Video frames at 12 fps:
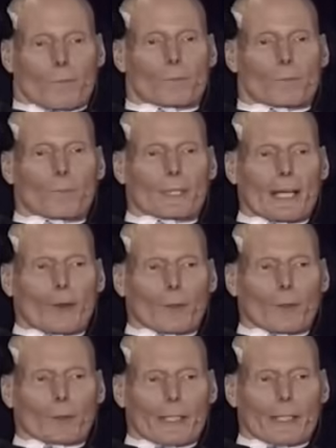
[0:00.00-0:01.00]
But now
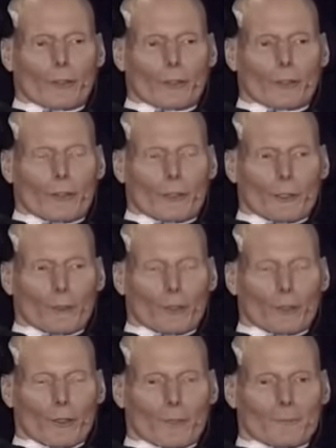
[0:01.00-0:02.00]
a plane is very
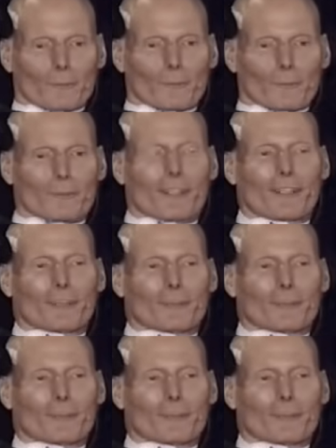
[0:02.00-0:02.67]
useful. Uh,